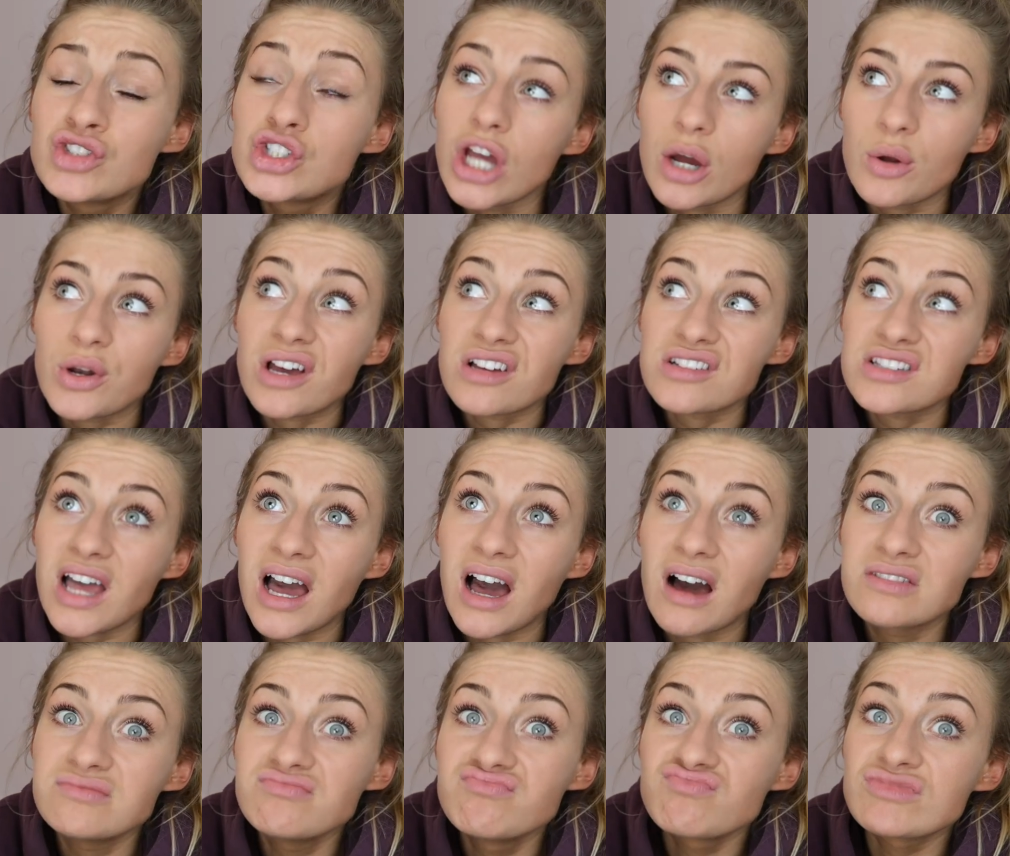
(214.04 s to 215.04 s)
Don't ask
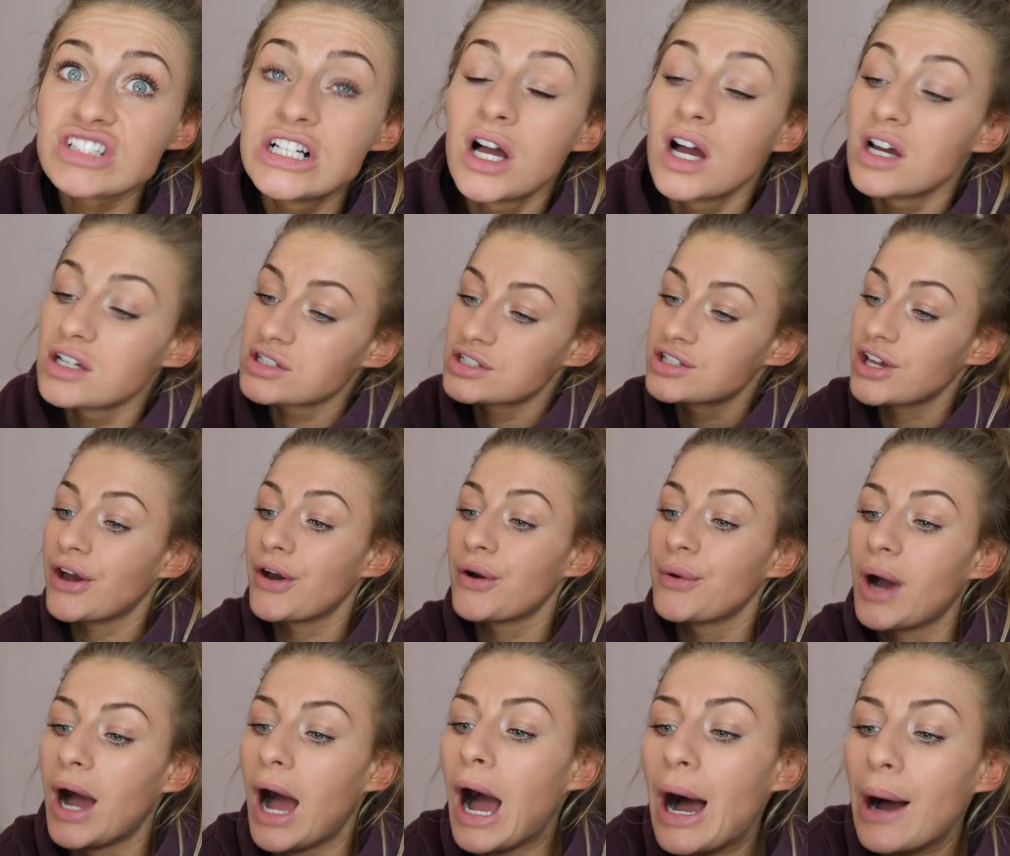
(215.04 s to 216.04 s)
how.
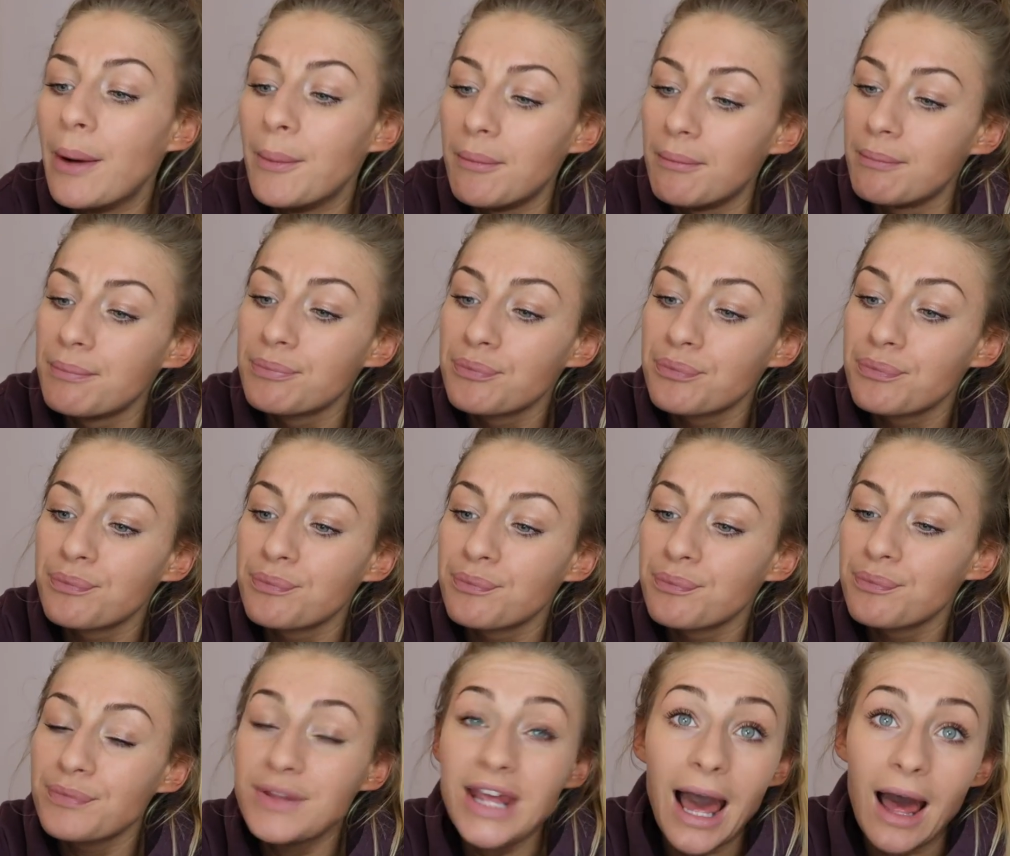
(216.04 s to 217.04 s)
So um,
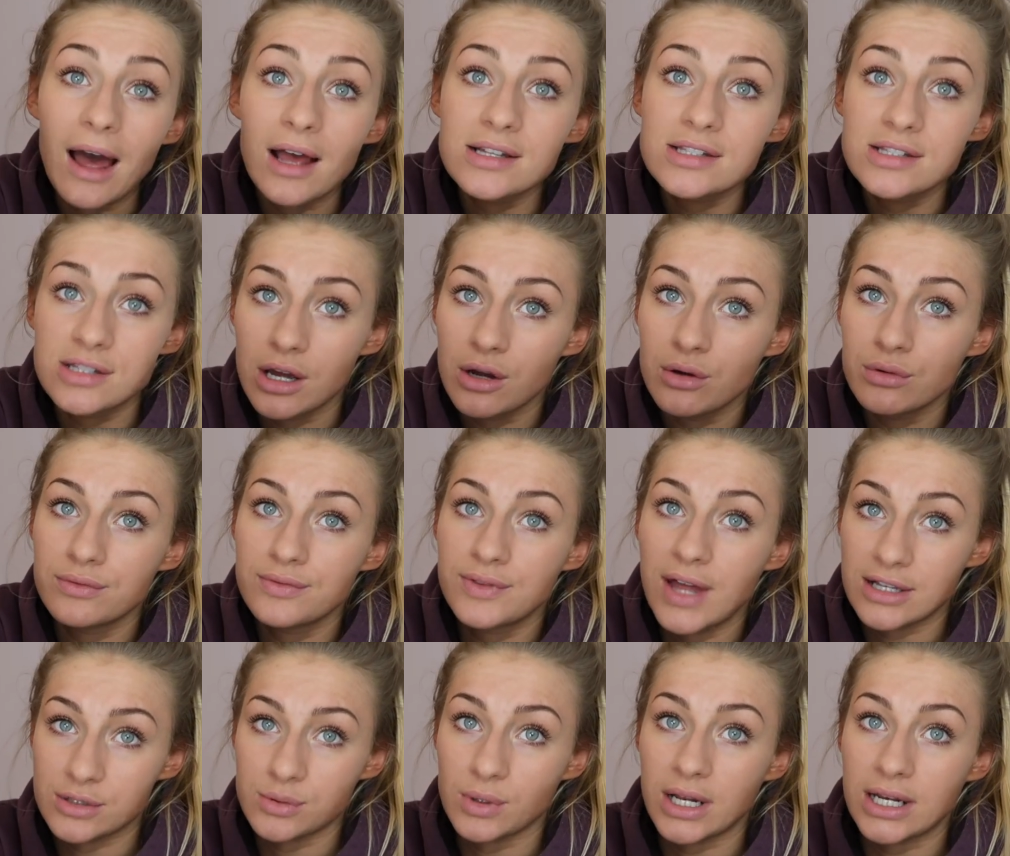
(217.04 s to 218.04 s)
yeah, so
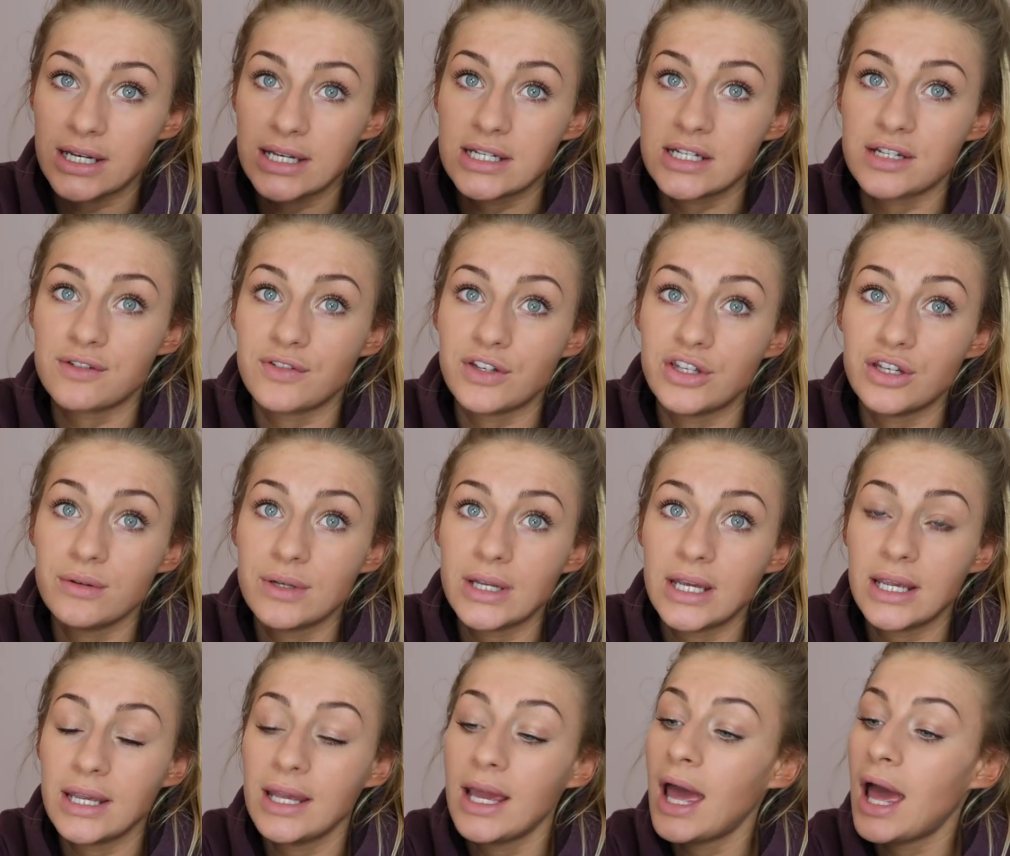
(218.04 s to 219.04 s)
that's what I needed for
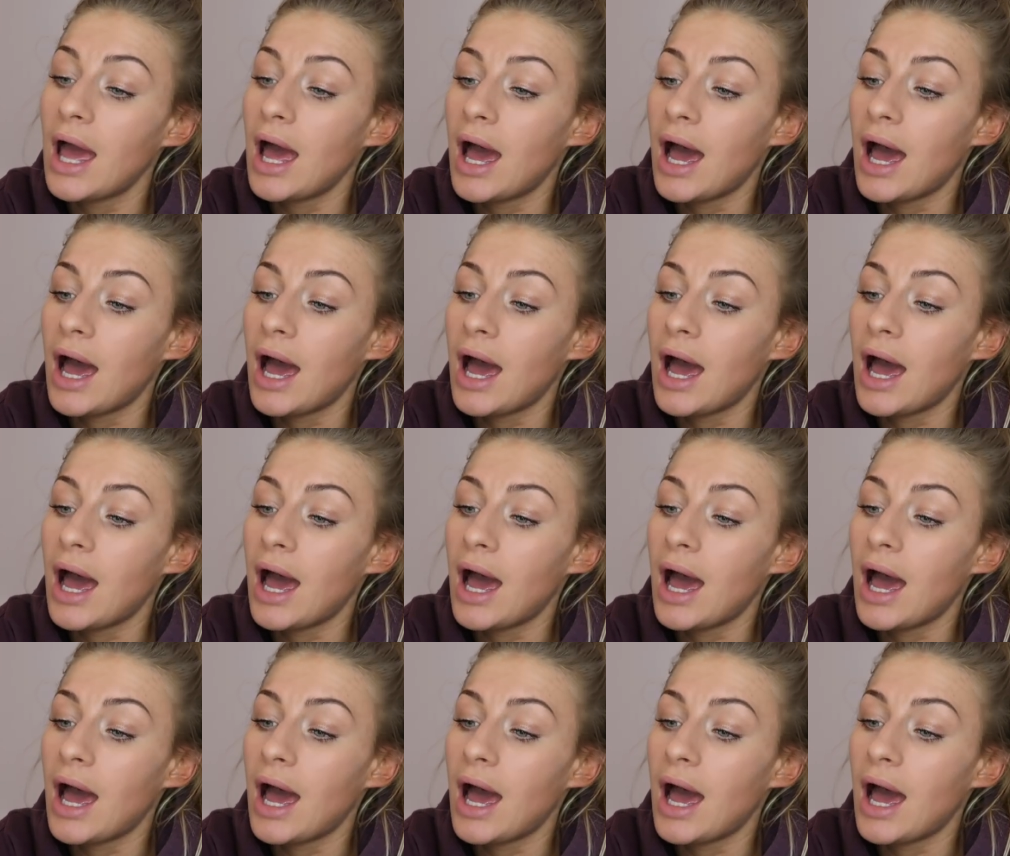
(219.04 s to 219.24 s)
uni.